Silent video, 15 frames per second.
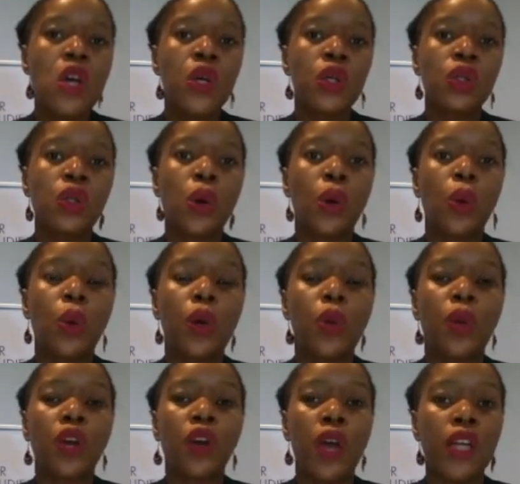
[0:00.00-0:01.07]
So what
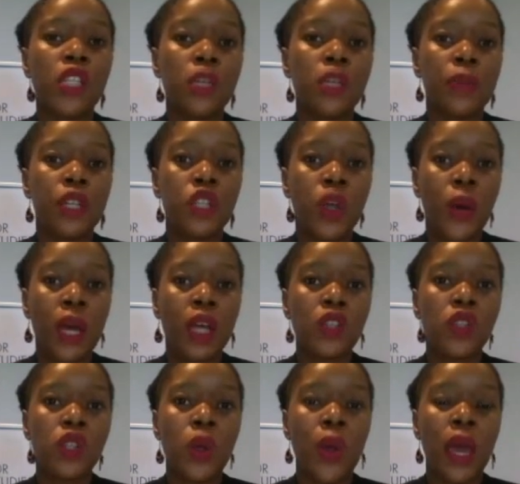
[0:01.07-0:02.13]
we're going to be doing
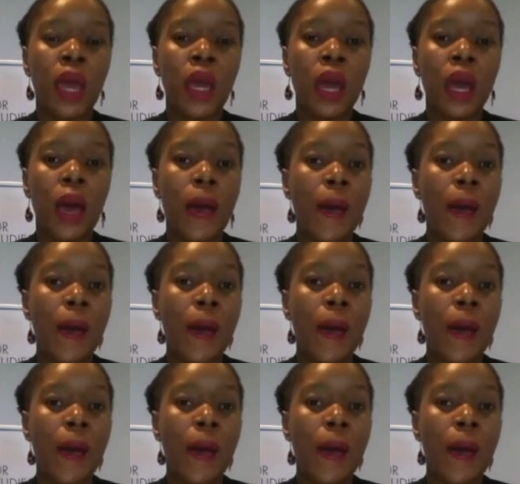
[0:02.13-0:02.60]
is doing